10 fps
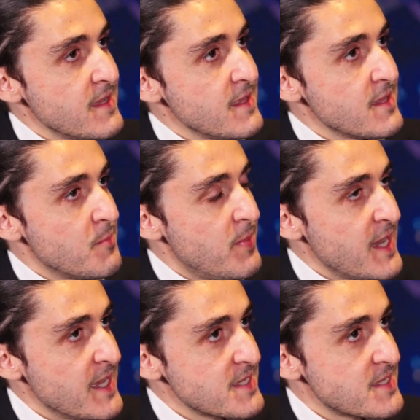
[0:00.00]
in the
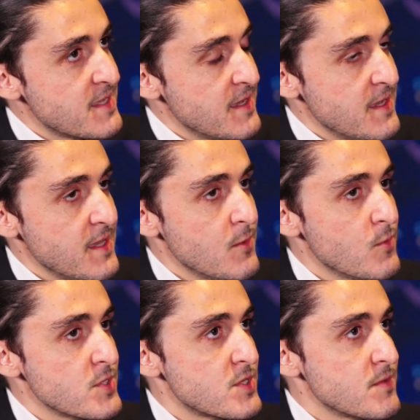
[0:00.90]
past it
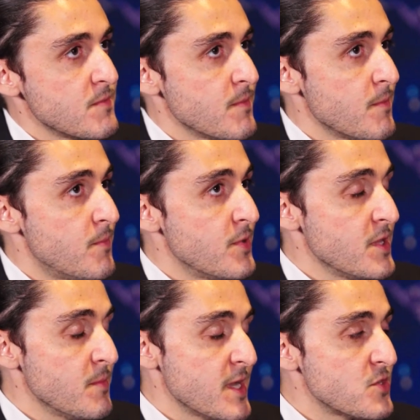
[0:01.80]
was
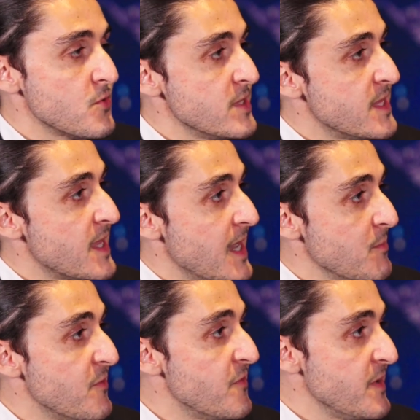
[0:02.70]
pretty much all the
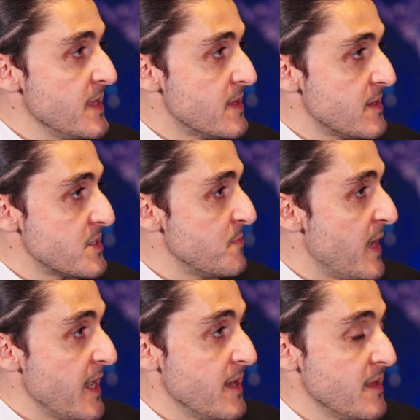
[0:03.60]
time filters
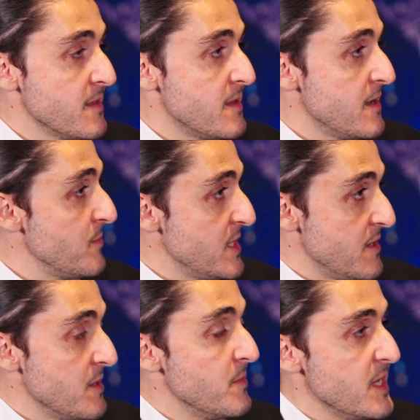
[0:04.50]
by an
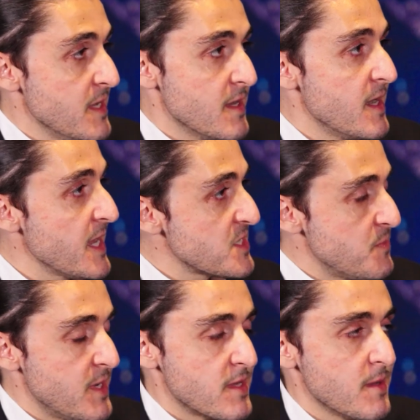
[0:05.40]
intermediary, being an
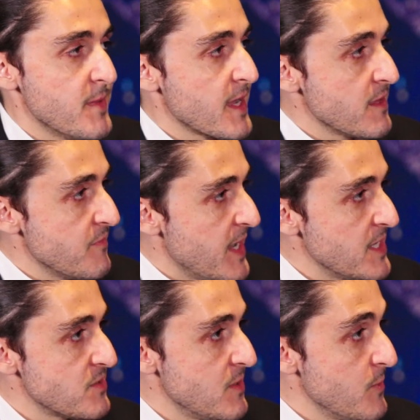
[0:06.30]
expert, a bank
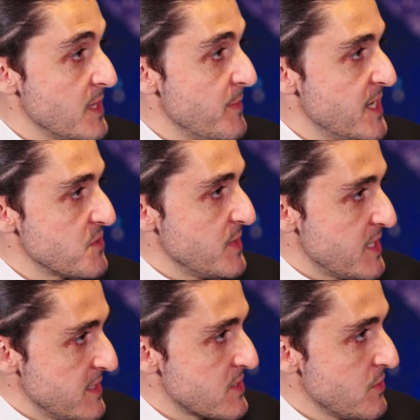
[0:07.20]
advisor, a wealth management,
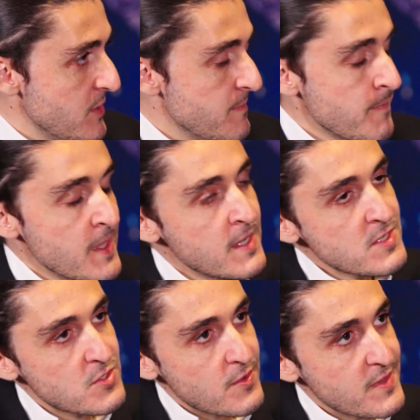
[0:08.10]
and so on.
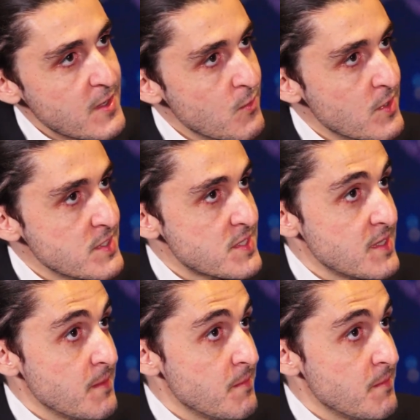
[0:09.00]
So that was